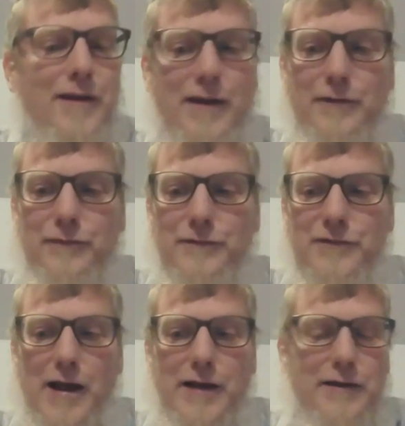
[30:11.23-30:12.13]
If
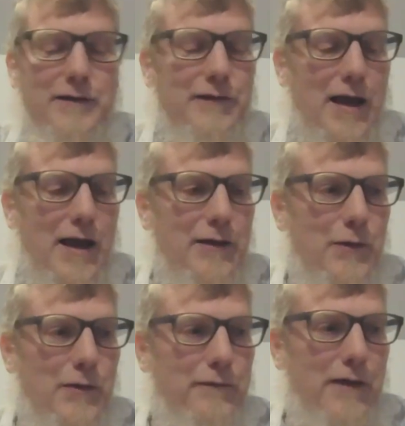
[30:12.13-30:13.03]
China decided
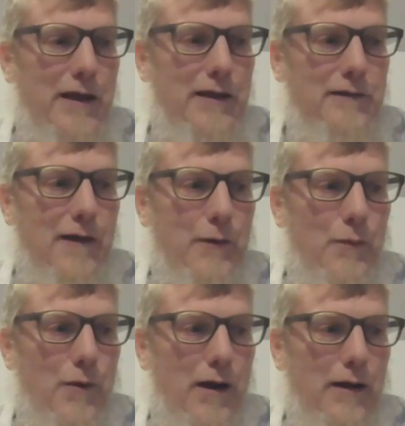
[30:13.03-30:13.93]
to invade
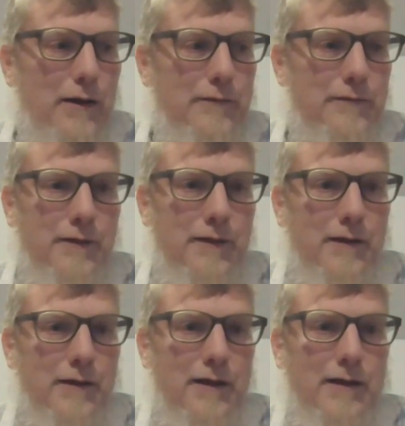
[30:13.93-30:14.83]
Taiwan
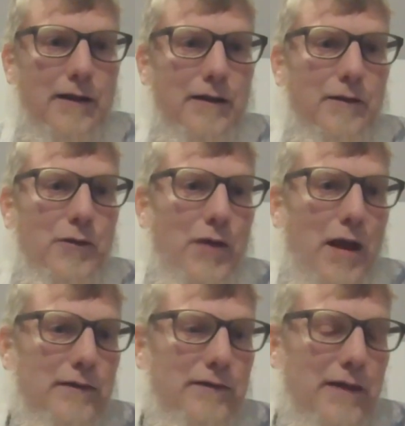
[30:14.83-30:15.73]
and then the
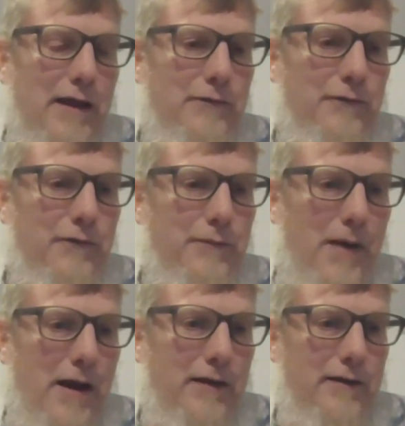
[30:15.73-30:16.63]
United States
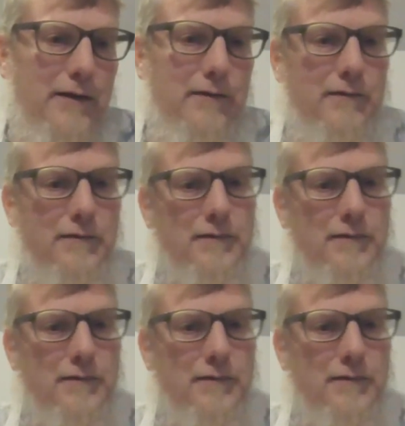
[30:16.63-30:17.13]
responded,